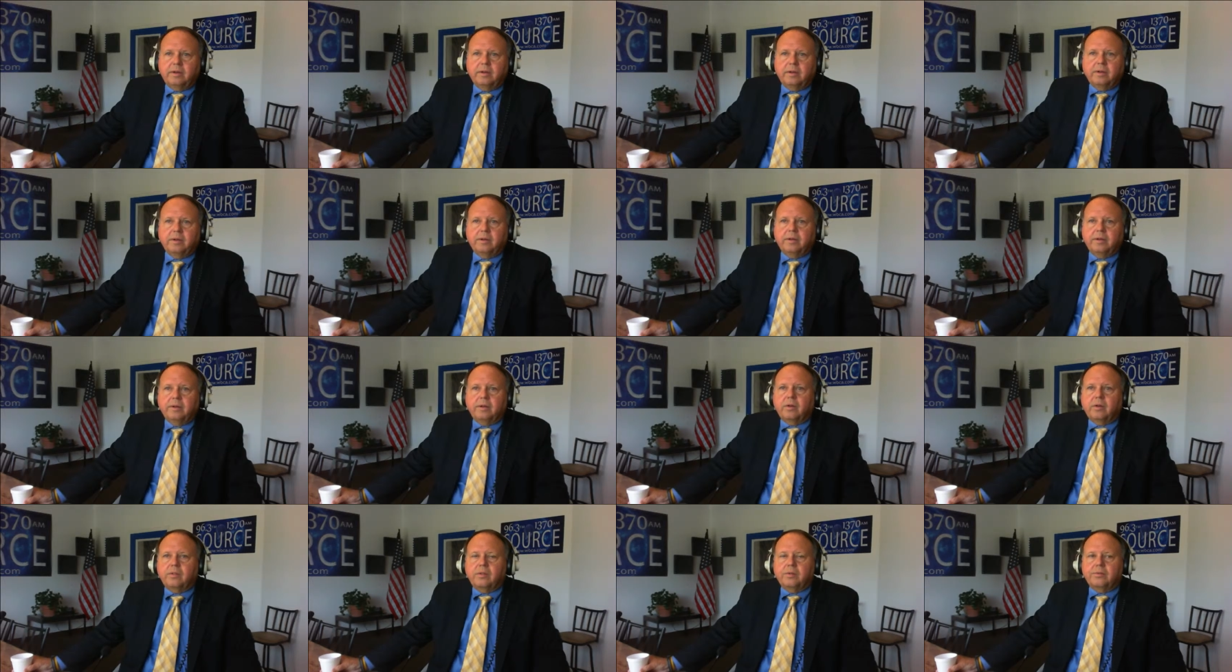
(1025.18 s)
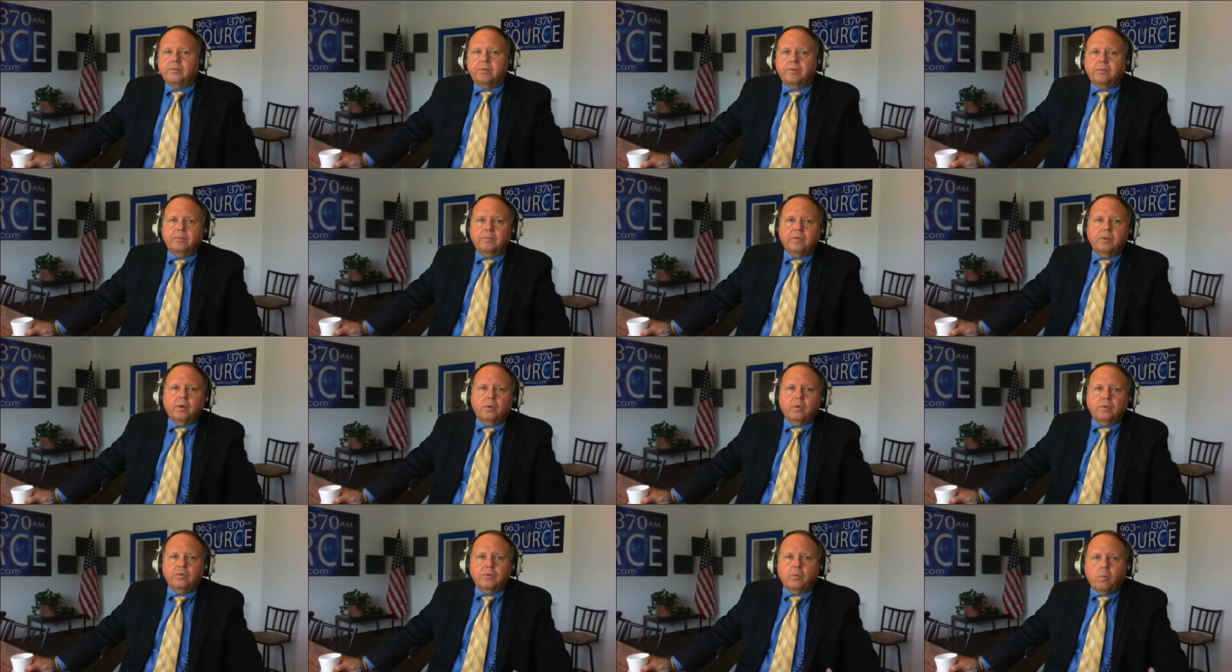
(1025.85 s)
you know there's a
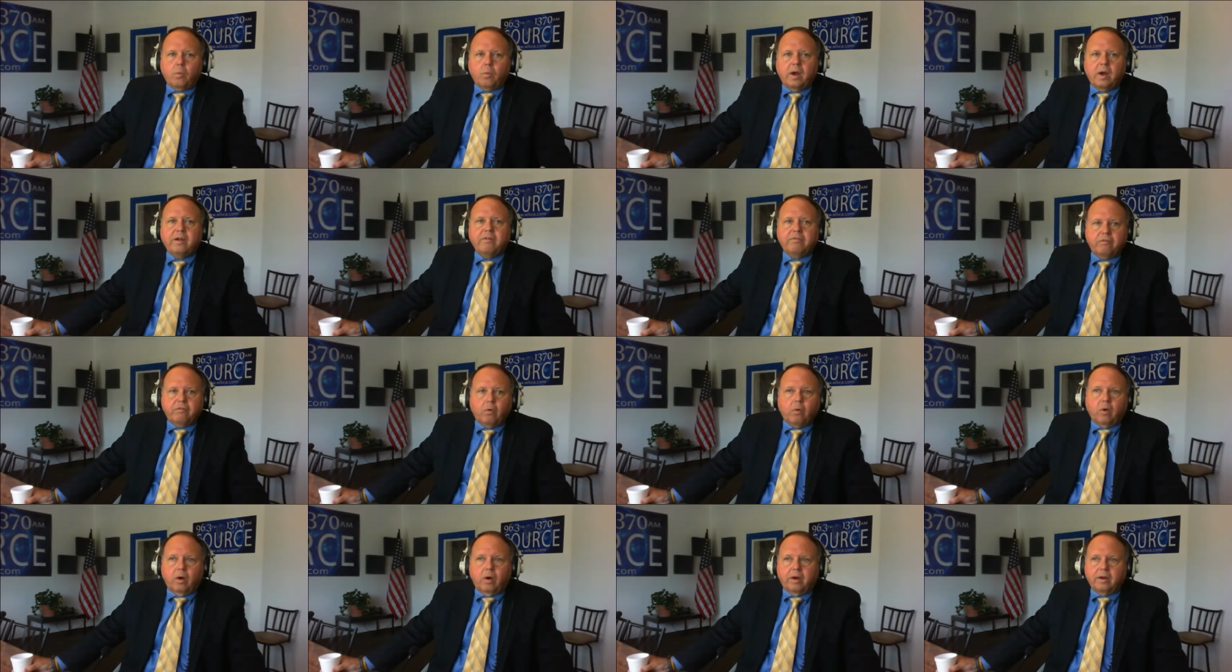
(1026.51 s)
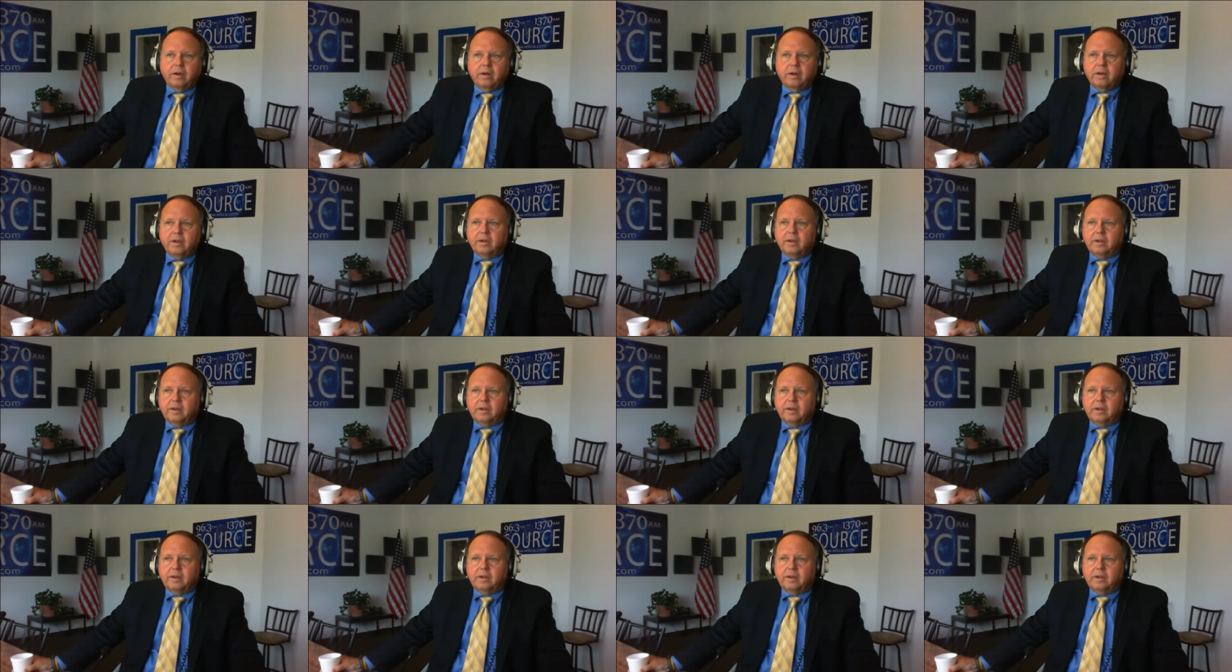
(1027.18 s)
there was a way for it.